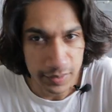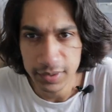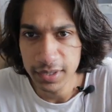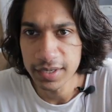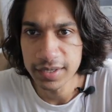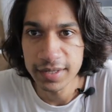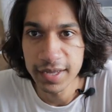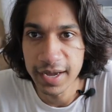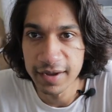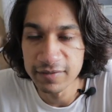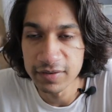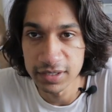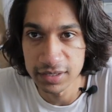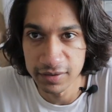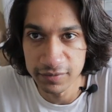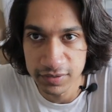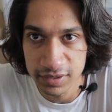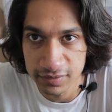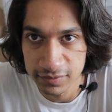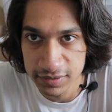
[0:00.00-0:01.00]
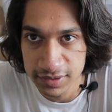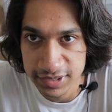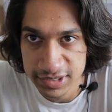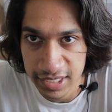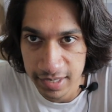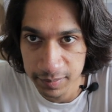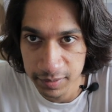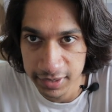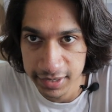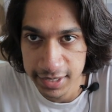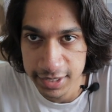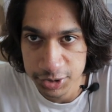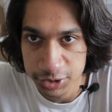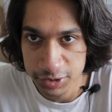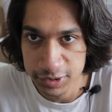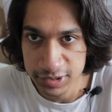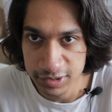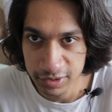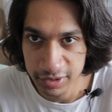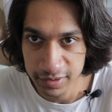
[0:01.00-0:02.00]
Now, a lot of the heavy lifting for this
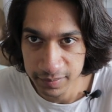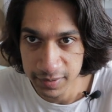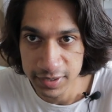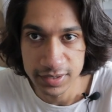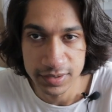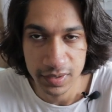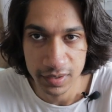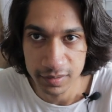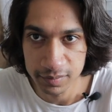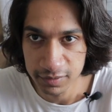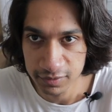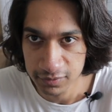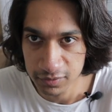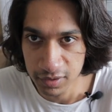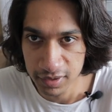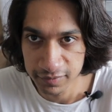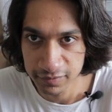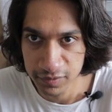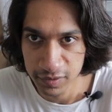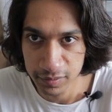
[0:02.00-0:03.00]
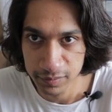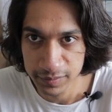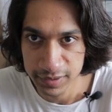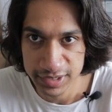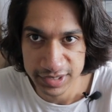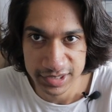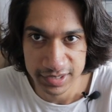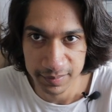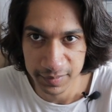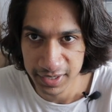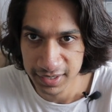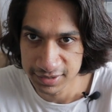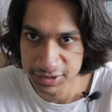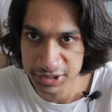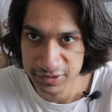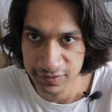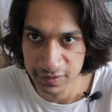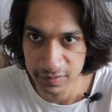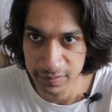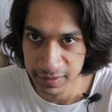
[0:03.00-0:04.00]
application has already been done before I filmed this. I'm kind of
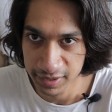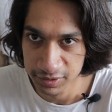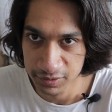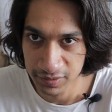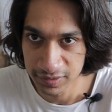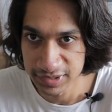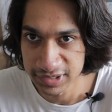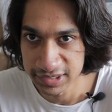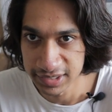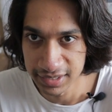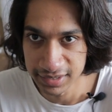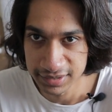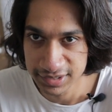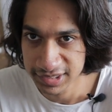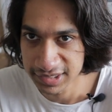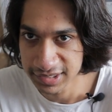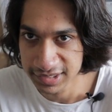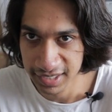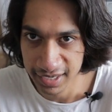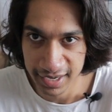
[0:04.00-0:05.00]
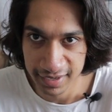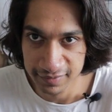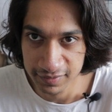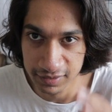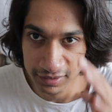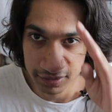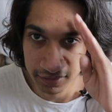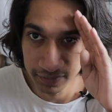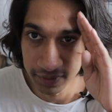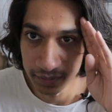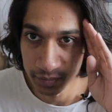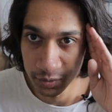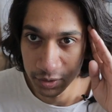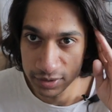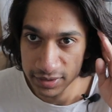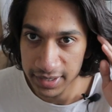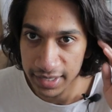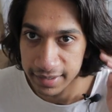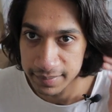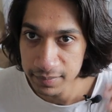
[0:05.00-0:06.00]
just filming it towards the end since I have a little bit more
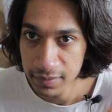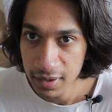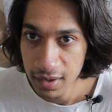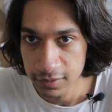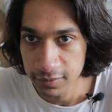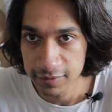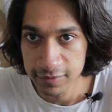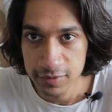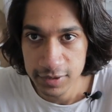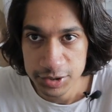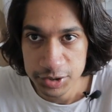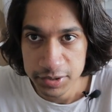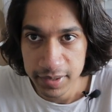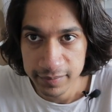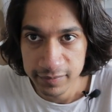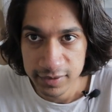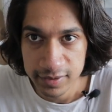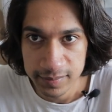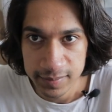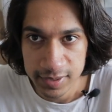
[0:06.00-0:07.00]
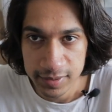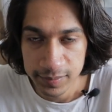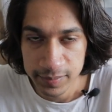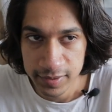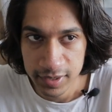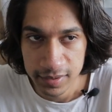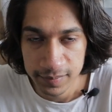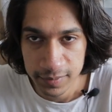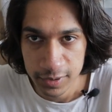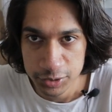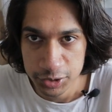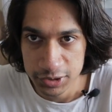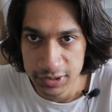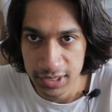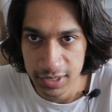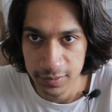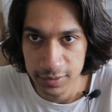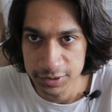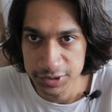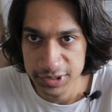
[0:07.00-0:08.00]
time. You know, we've reached MVP pretty much, and
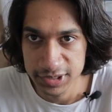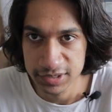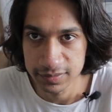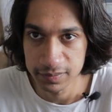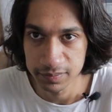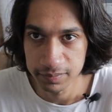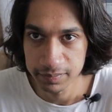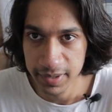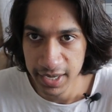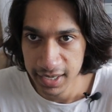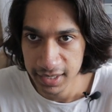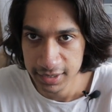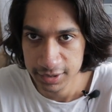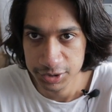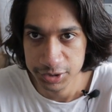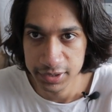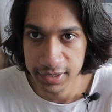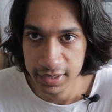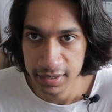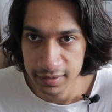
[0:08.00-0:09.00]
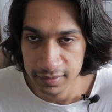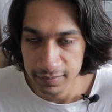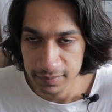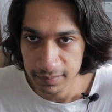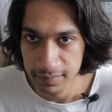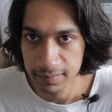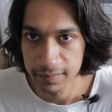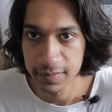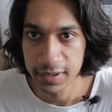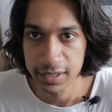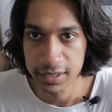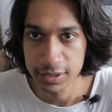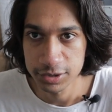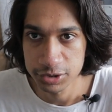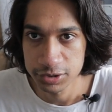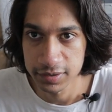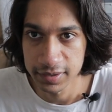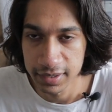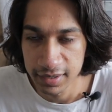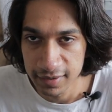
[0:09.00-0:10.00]
now we're just packaging and making
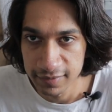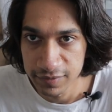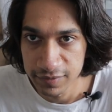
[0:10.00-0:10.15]
sure that